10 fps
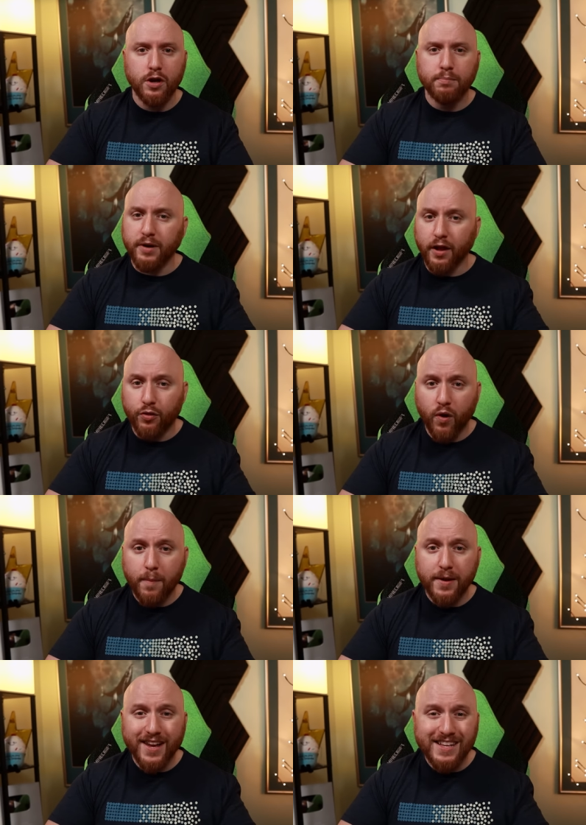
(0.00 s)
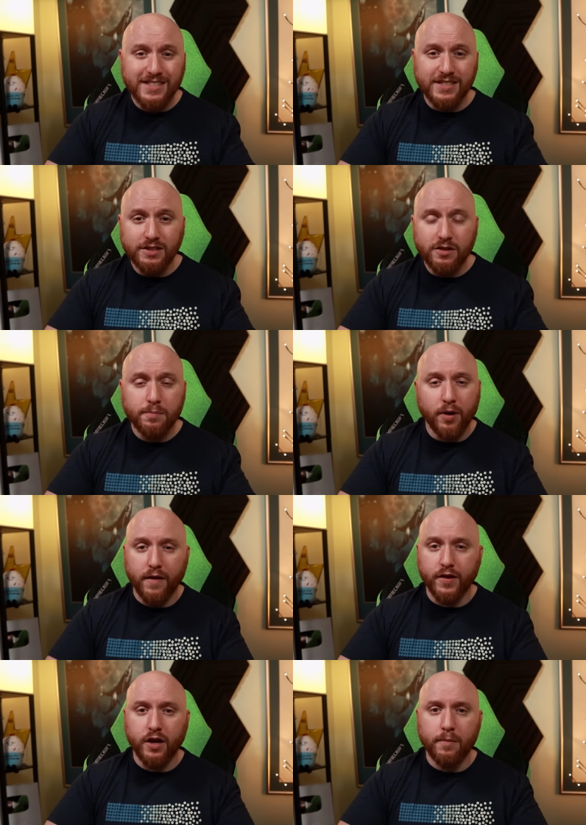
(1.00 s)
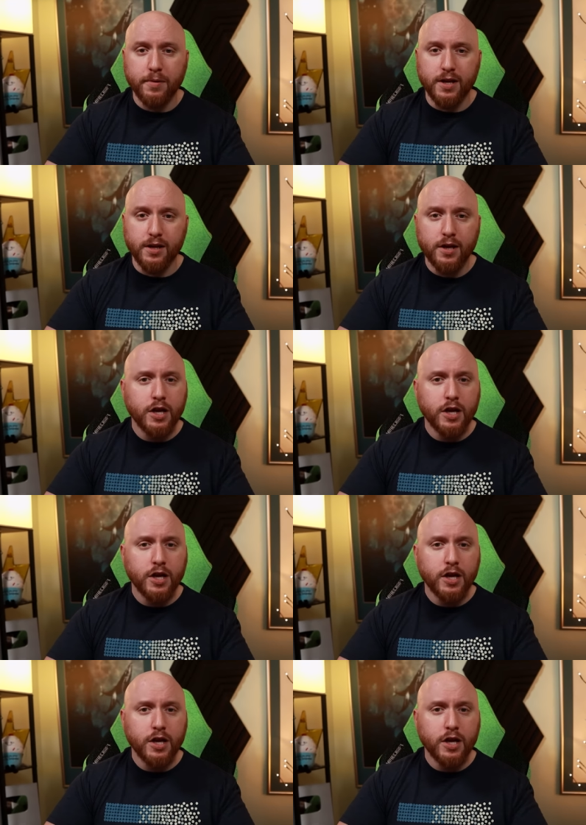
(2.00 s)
But Anthropic is still a private company,